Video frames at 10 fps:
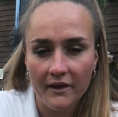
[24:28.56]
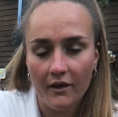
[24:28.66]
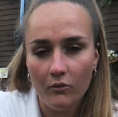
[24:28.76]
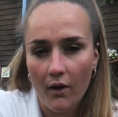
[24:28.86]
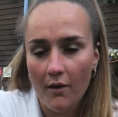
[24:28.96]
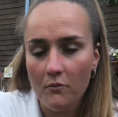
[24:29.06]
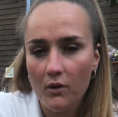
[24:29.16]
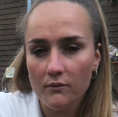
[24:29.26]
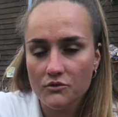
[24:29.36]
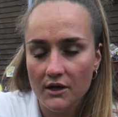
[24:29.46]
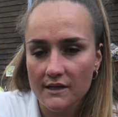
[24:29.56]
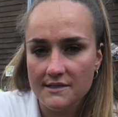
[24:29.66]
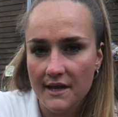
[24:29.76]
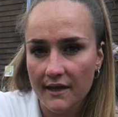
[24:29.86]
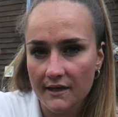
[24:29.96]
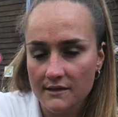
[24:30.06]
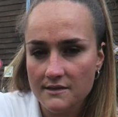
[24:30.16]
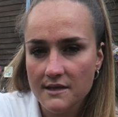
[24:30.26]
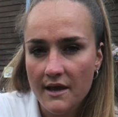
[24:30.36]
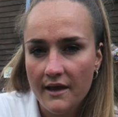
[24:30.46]
yeah, what I'm trying to say is
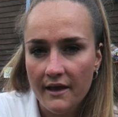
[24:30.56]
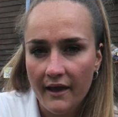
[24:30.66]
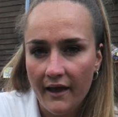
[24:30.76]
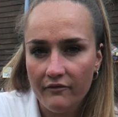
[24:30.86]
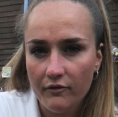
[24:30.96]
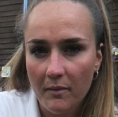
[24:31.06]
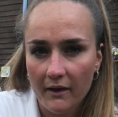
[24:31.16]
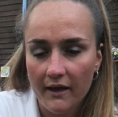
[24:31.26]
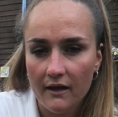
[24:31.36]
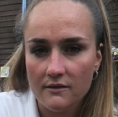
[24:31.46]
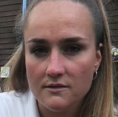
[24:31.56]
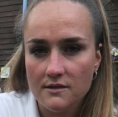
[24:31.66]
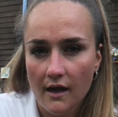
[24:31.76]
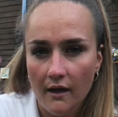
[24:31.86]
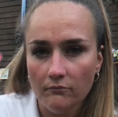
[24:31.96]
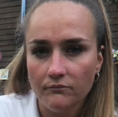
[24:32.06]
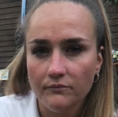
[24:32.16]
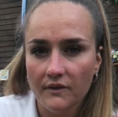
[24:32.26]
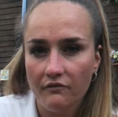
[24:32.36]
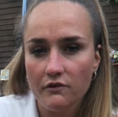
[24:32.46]
everybody has
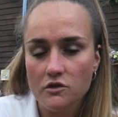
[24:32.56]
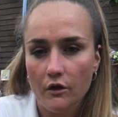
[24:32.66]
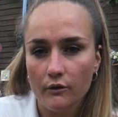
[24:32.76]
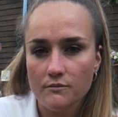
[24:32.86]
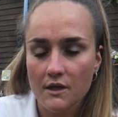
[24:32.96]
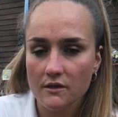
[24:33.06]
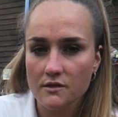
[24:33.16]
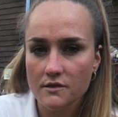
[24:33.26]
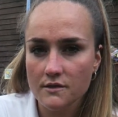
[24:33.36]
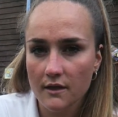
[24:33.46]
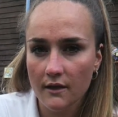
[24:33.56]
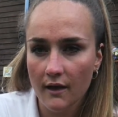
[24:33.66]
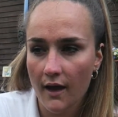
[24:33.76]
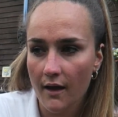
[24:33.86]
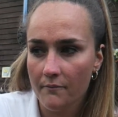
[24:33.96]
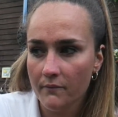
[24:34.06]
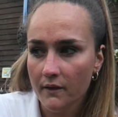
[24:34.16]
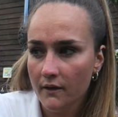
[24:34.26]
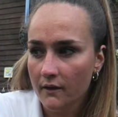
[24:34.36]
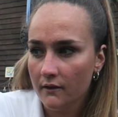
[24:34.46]
different circumstances,
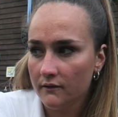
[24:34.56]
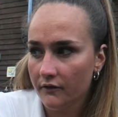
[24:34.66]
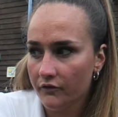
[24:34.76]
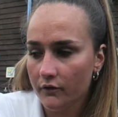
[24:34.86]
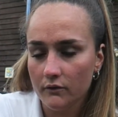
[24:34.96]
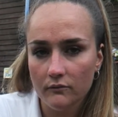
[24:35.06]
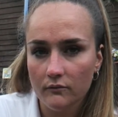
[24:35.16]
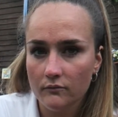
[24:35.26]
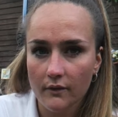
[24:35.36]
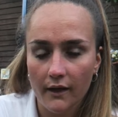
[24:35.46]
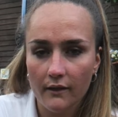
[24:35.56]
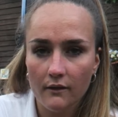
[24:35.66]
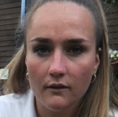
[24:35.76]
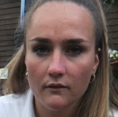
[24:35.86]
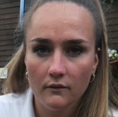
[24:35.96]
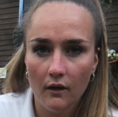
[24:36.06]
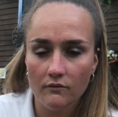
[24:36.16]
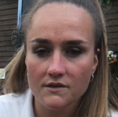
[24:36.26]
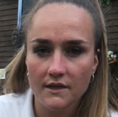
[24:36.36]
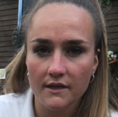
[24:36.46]
different, like,
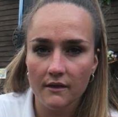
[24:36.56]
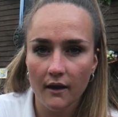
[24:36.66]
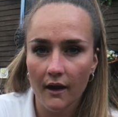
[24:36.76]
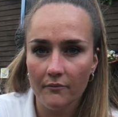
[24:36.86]
obviously